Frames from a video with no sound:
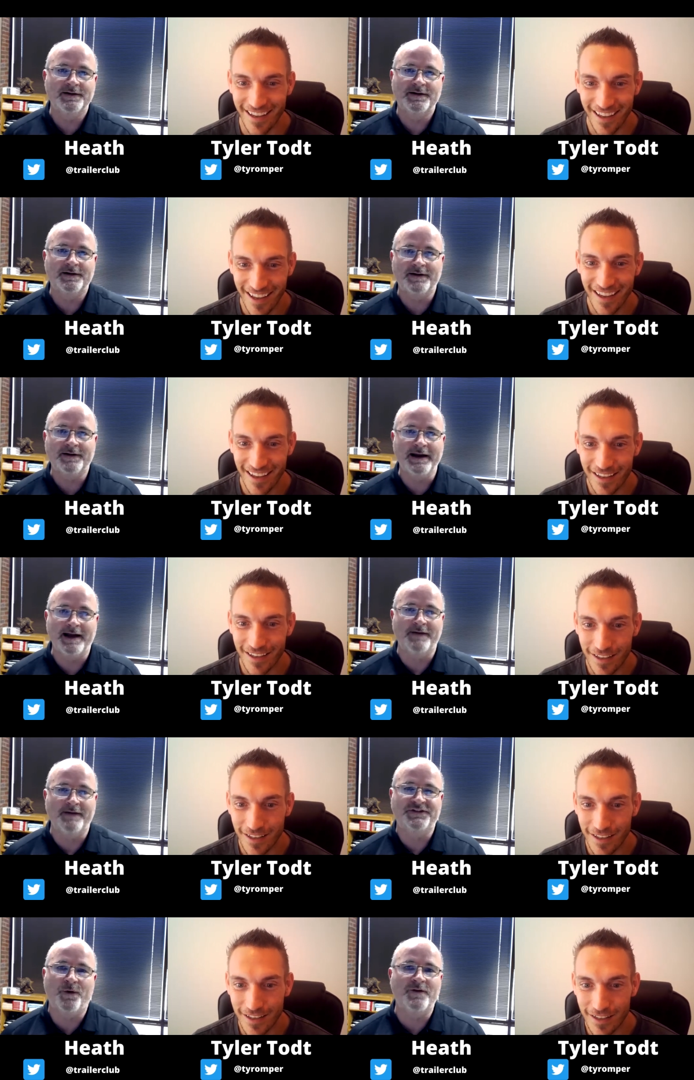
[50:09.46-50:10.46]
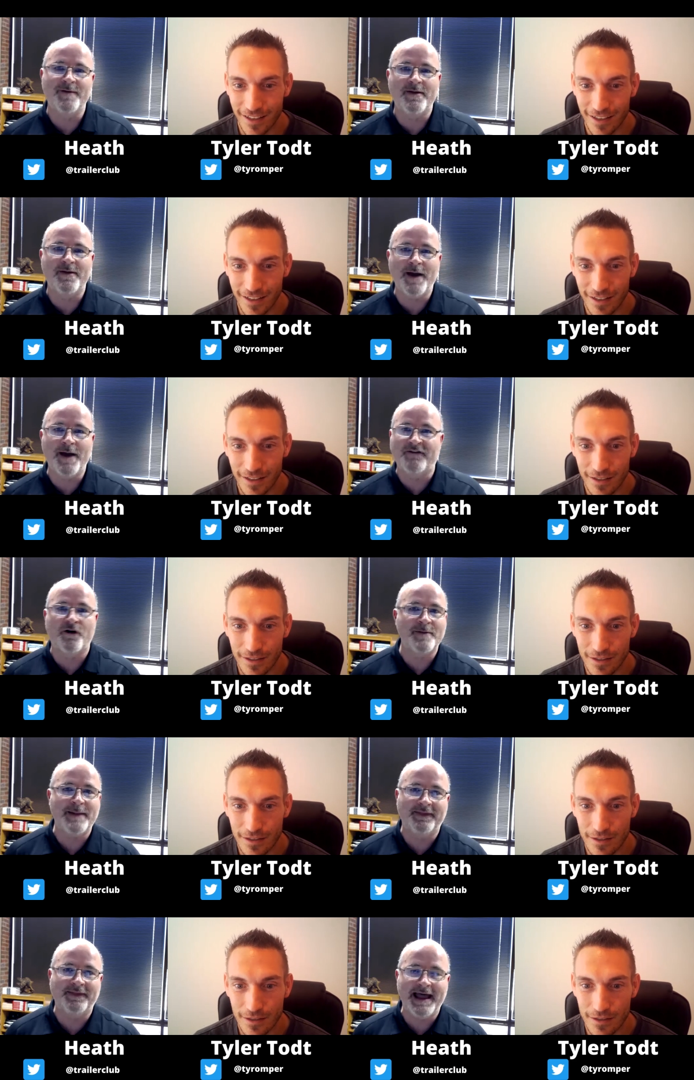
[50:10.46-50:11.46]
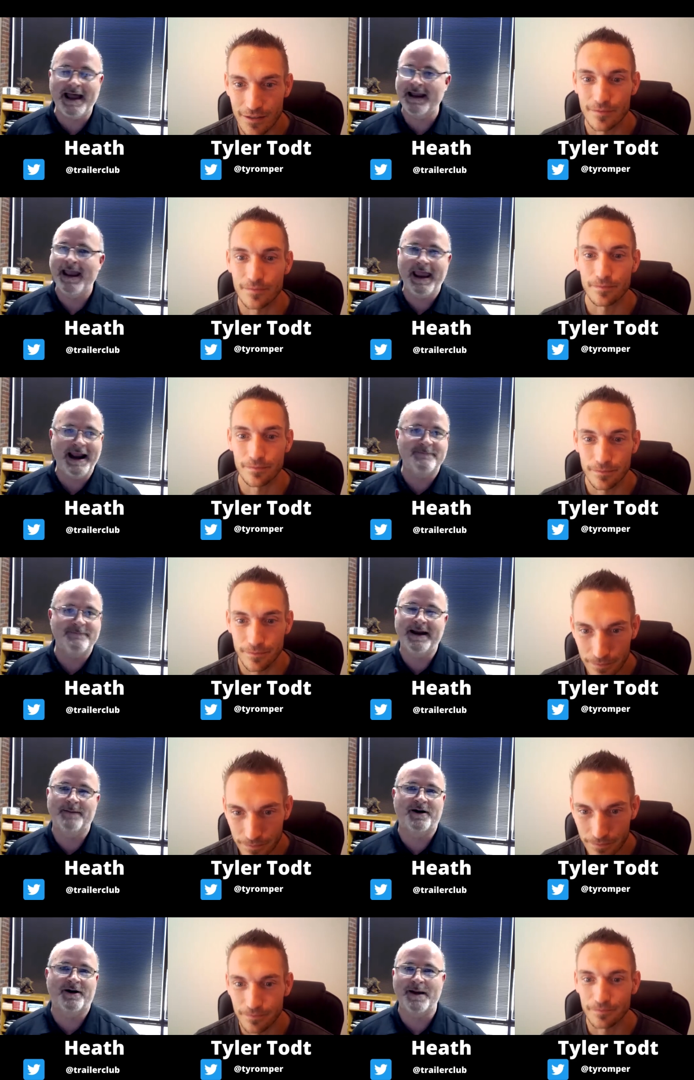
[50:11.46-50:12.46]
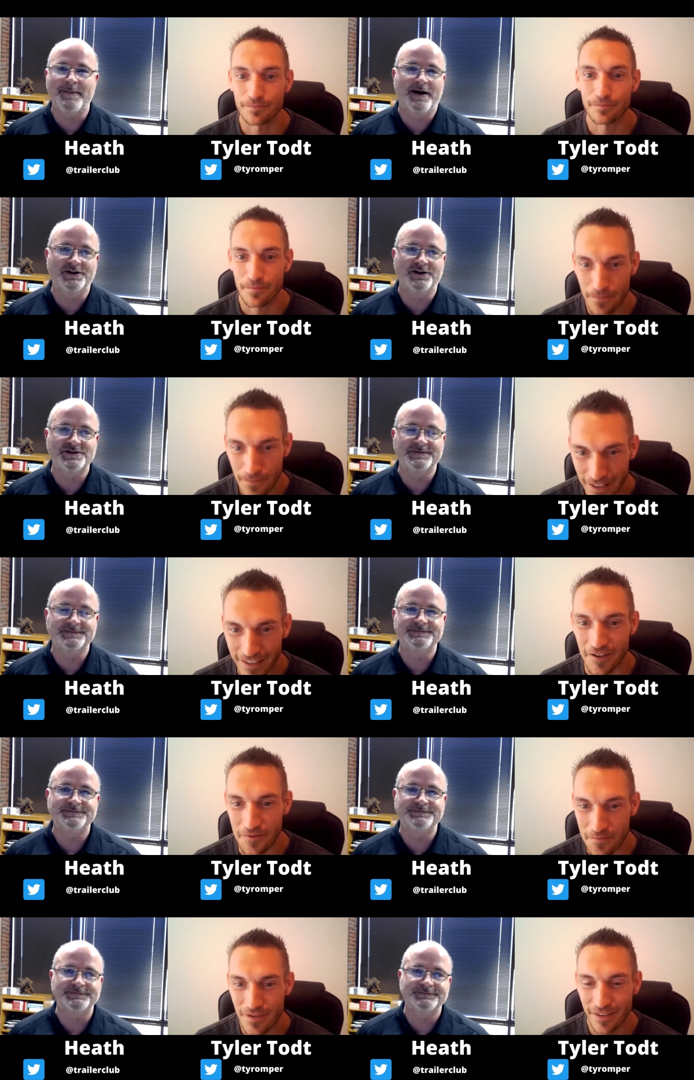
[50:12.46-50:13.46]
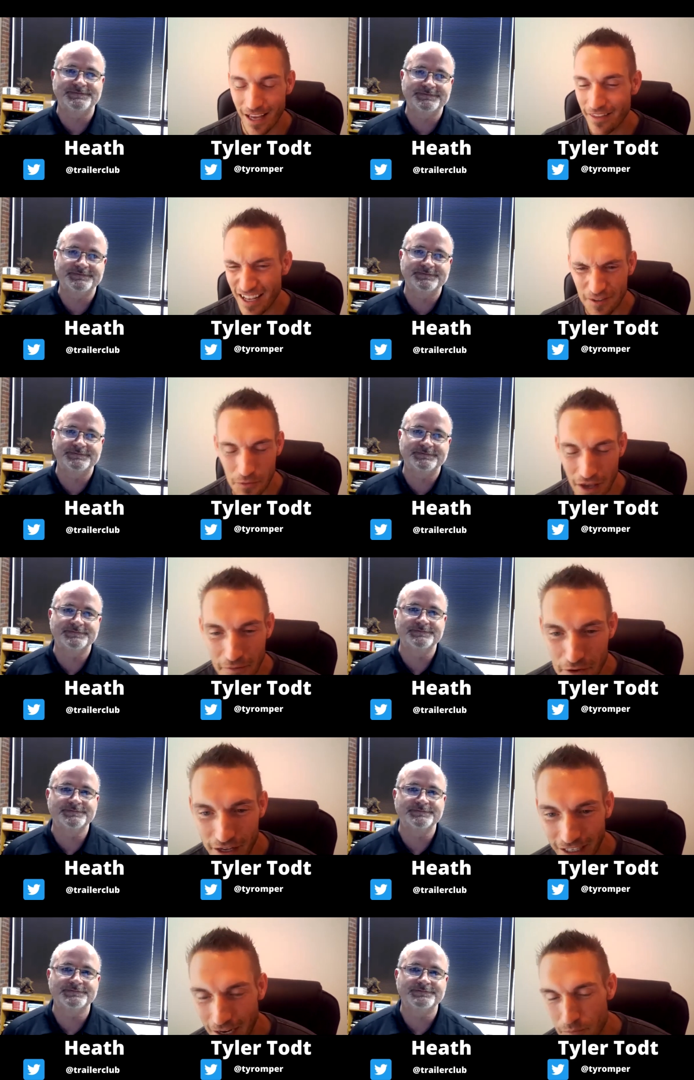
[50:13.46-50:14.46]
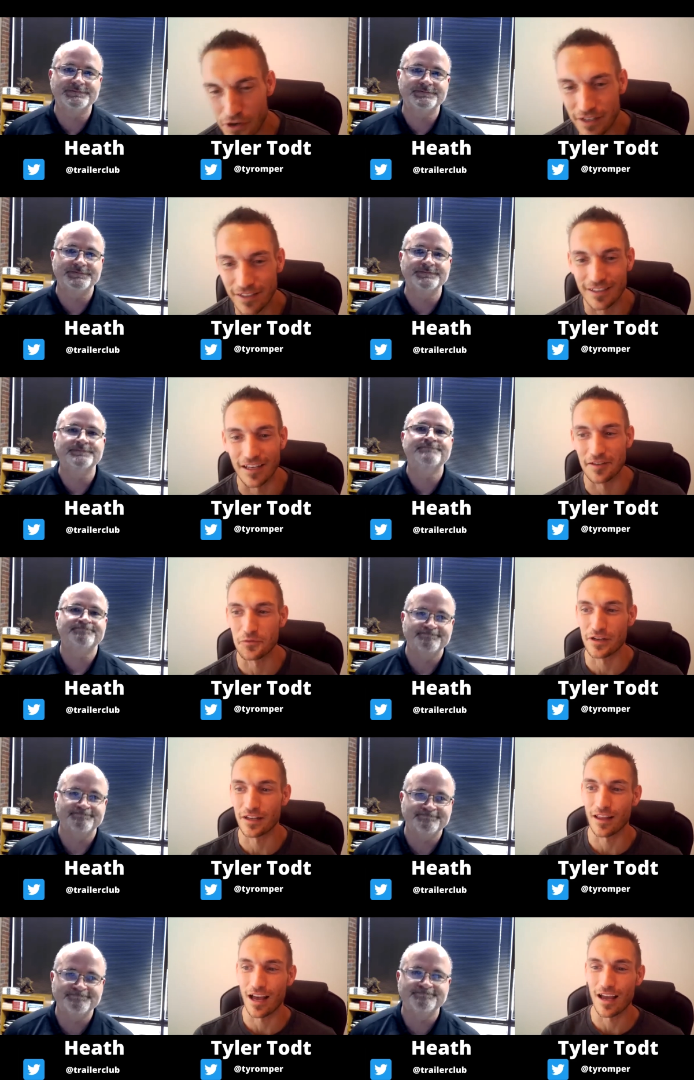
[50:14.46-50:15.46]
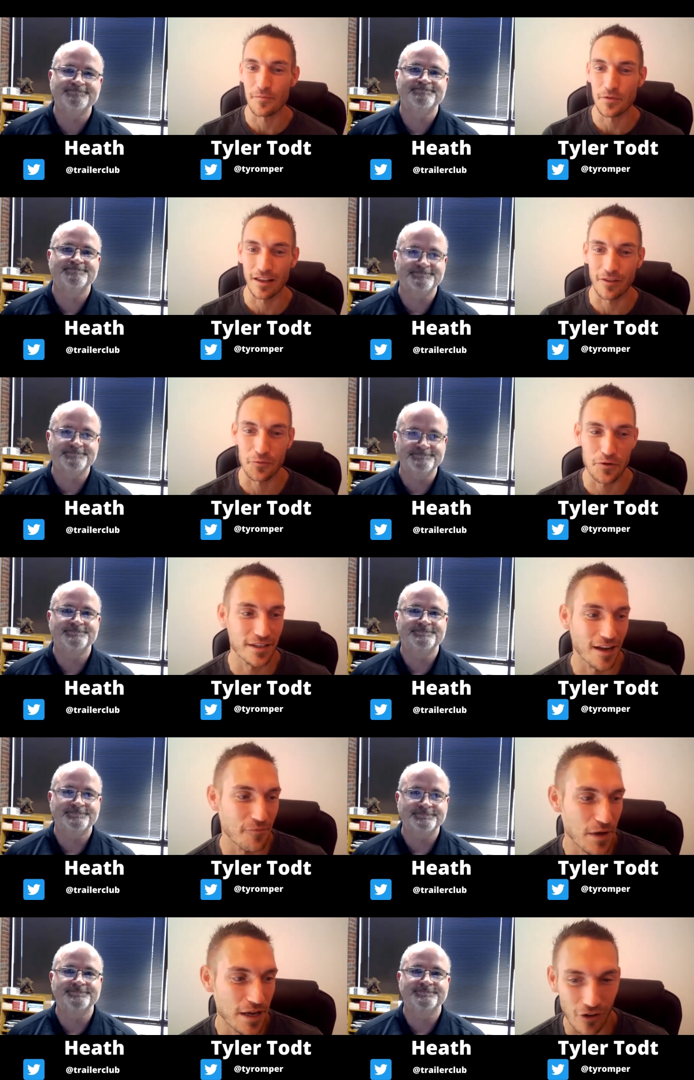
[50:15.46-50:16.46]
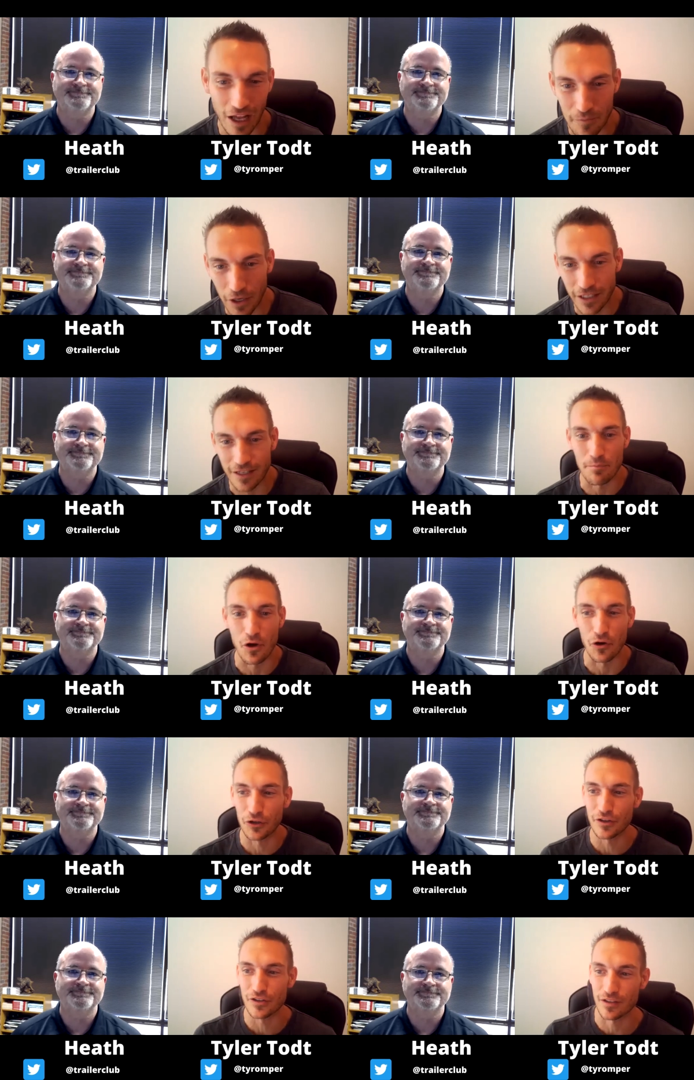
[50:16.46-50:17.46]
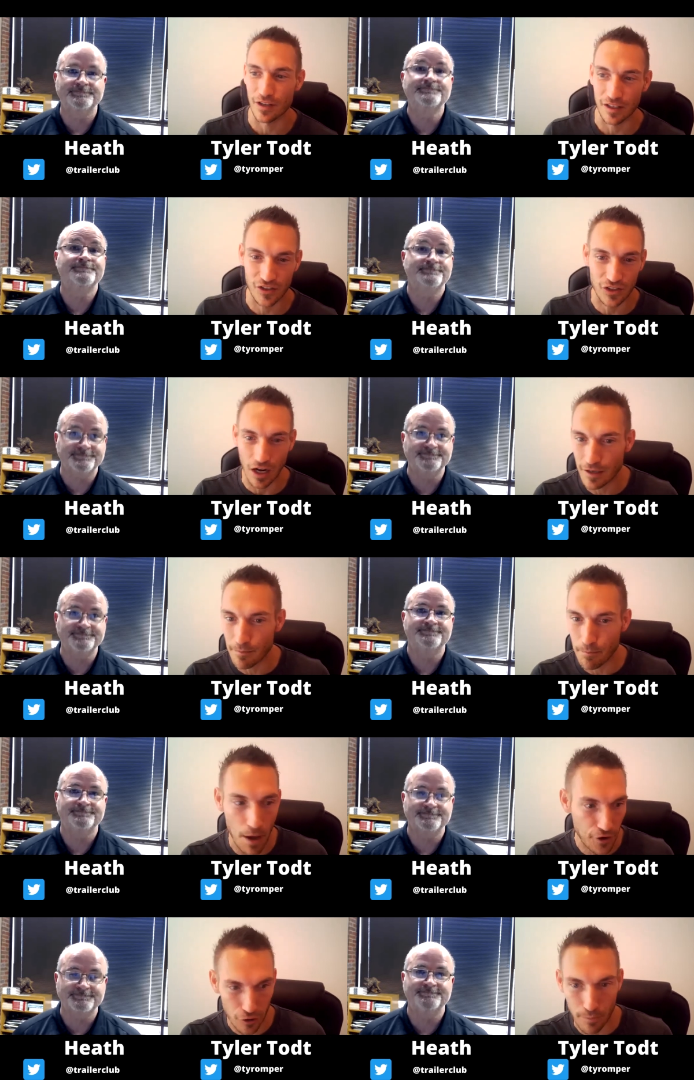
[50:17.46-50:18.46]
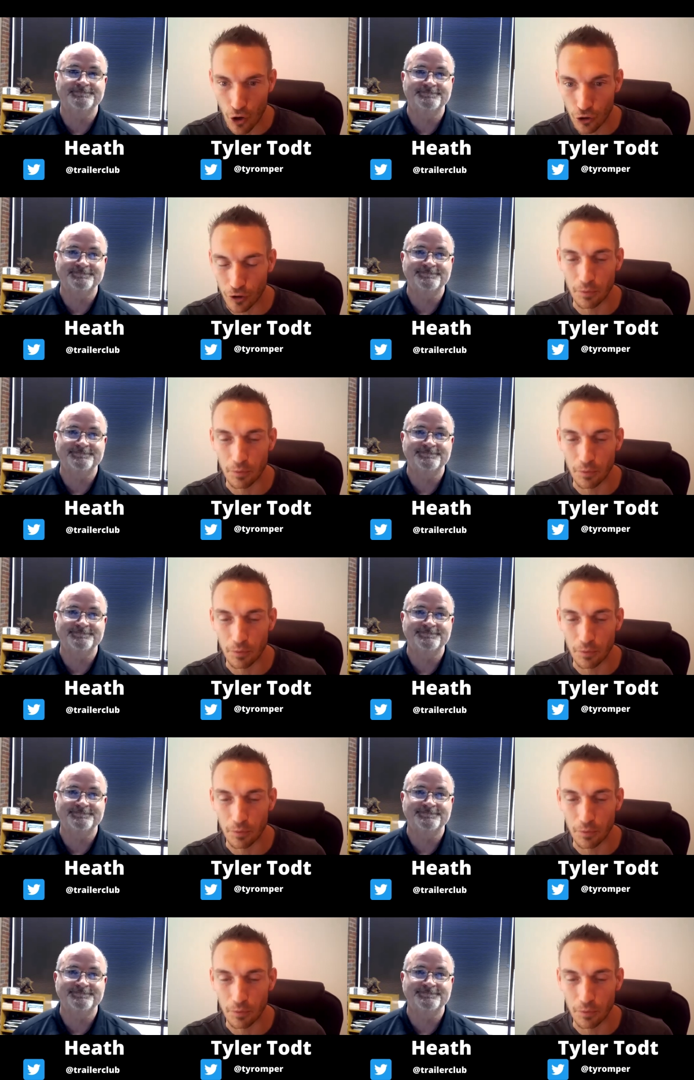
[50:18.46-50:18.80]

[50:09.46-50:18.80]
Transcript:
Speaker 1: right? I, have stolen from another. I've heard about that, and I've made it part of my marriage.
Speaker 2: Yep, that, that's with everything. I'm pretty successful in life. I mean, uh, the reason I've made a lot of money in poker is because I studied better poker